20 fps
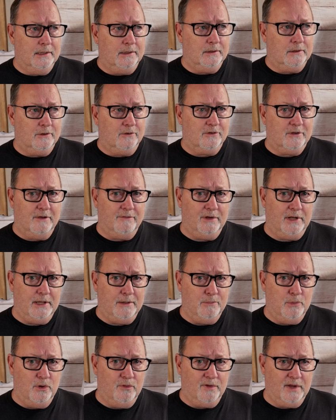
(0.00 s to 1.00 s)
7-day
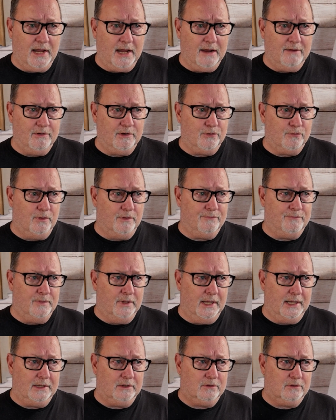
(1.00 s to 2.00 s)
moving average went from
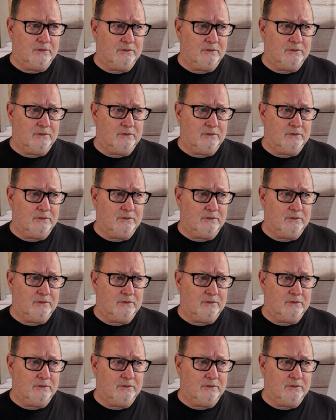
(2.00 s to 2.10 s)
like